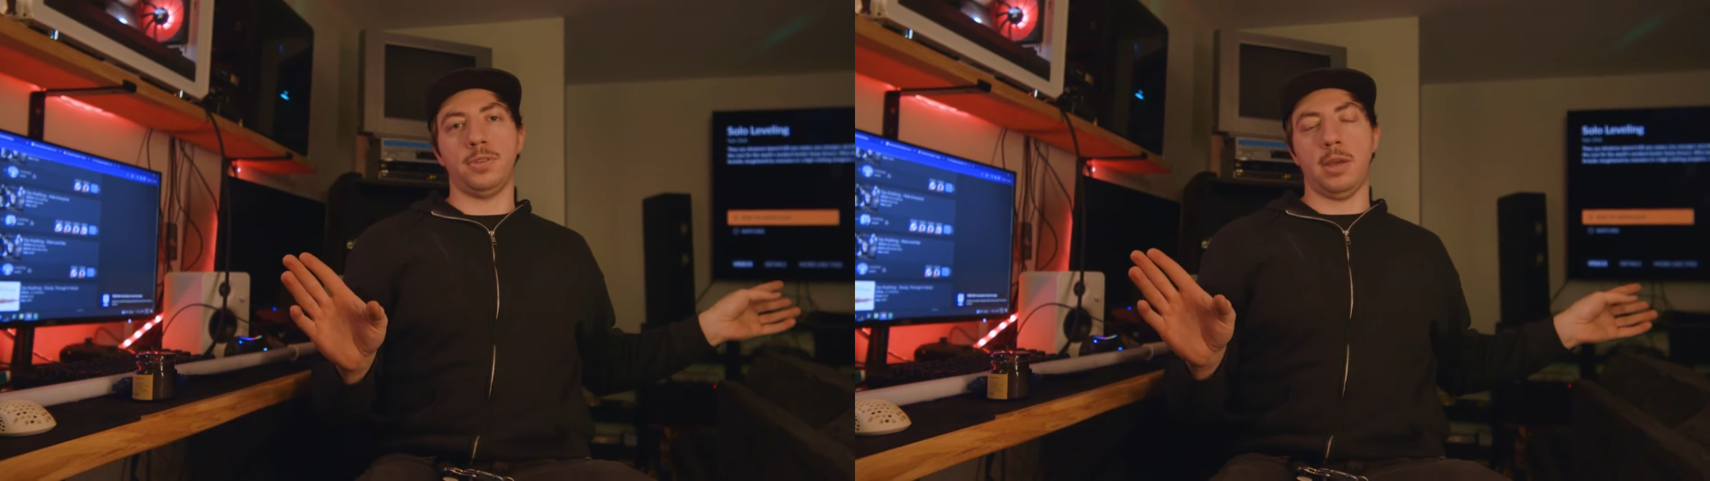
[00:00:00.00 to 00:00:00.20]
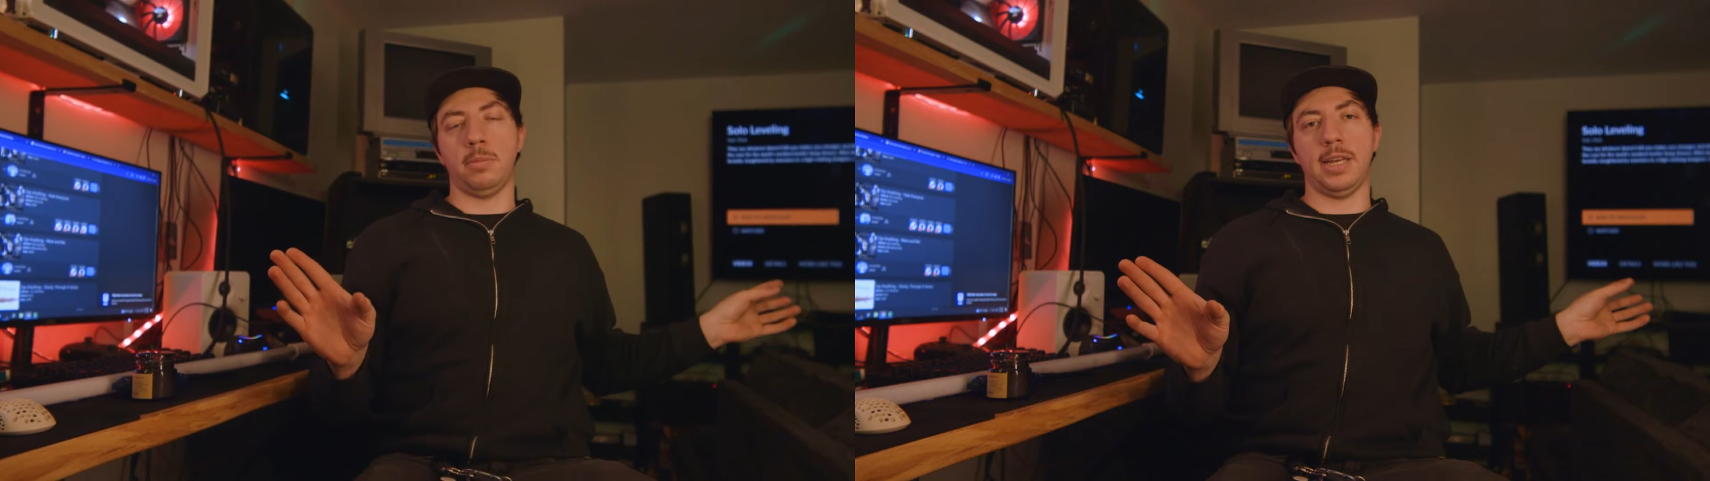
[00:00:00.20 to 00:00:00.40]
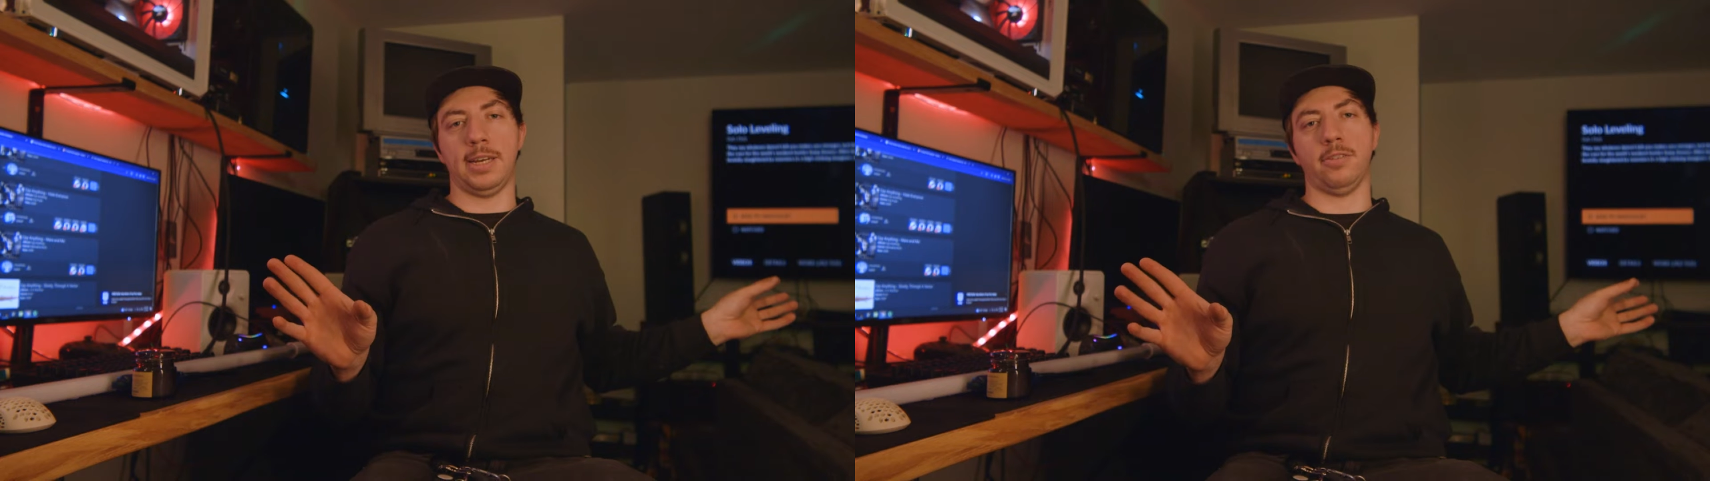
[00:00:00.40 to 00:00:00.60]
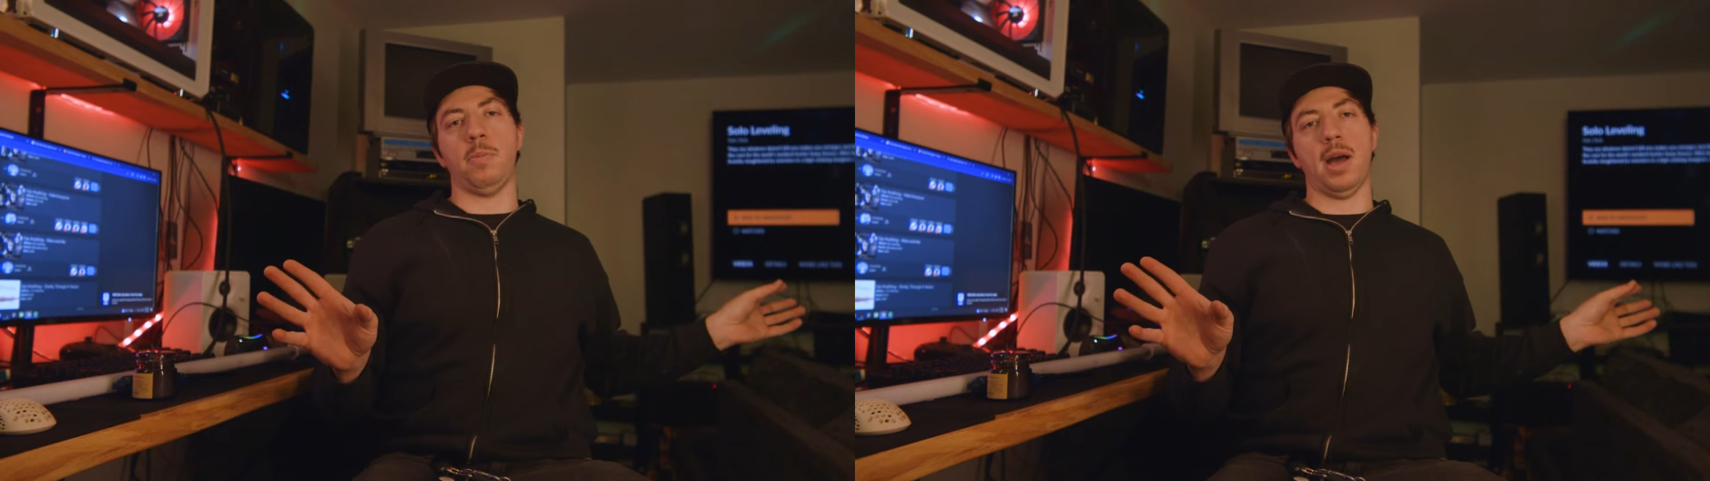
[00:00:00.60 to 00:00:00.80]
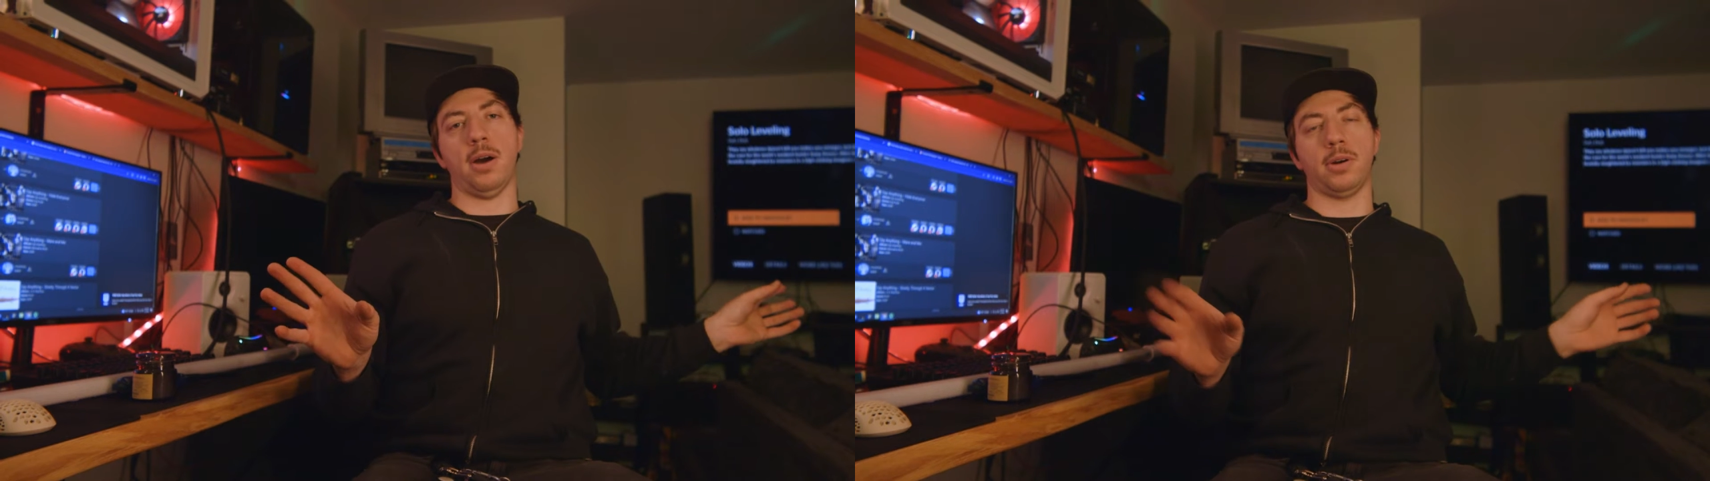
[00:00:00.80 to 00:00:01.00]
same leg
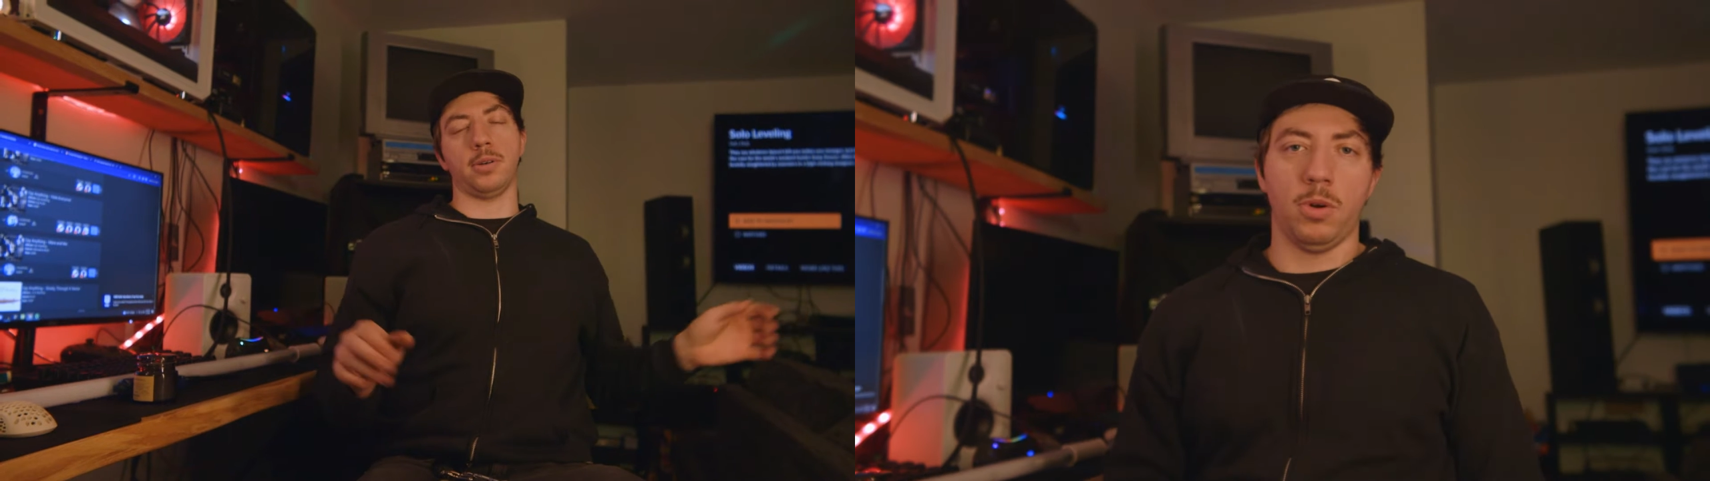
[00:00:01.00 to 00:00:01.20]
of power.